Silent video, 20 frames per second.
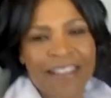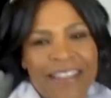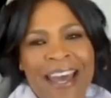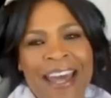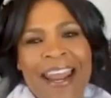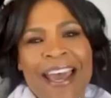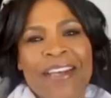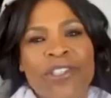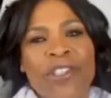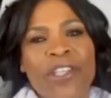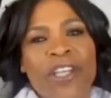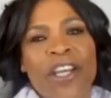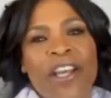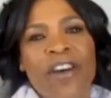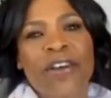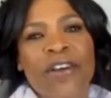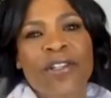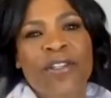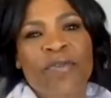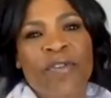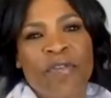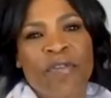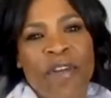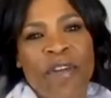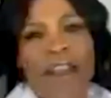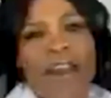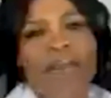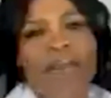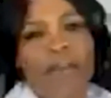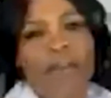That actually goes for
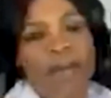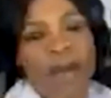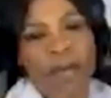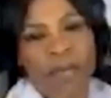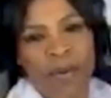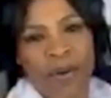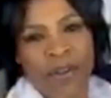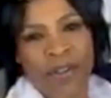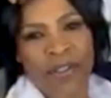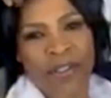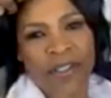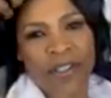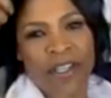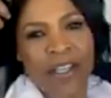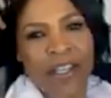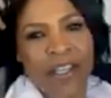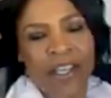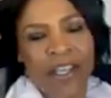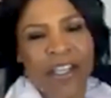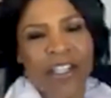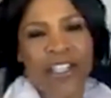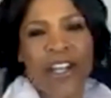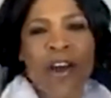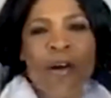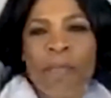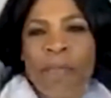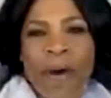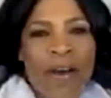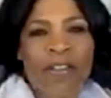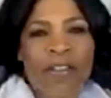family members.
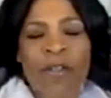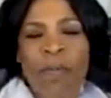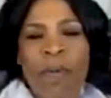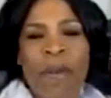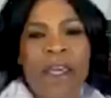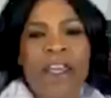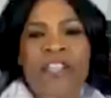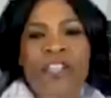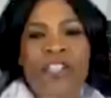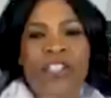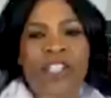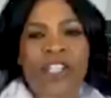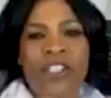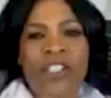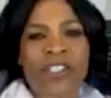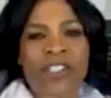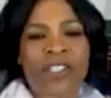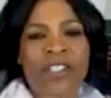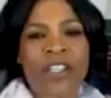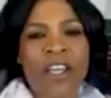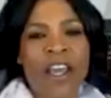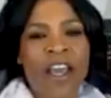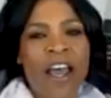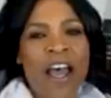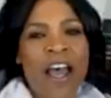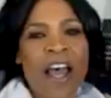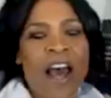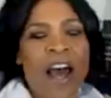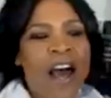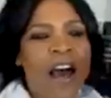Don't oh, post pictures
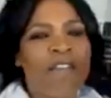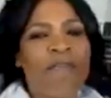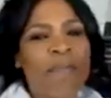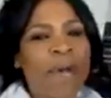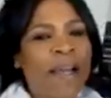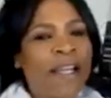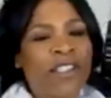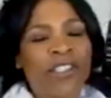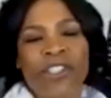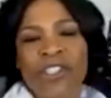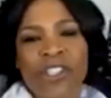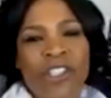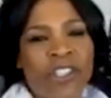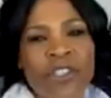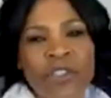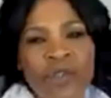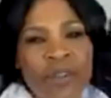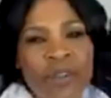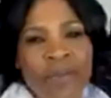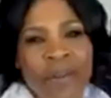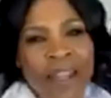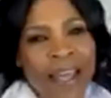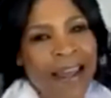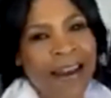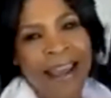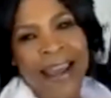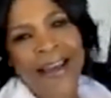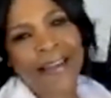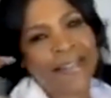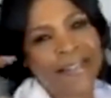of my children without
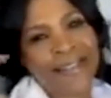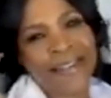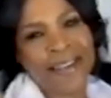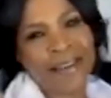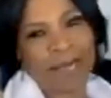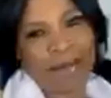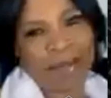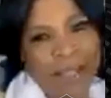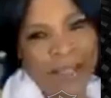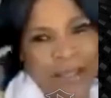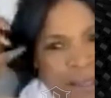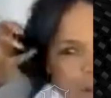asking me.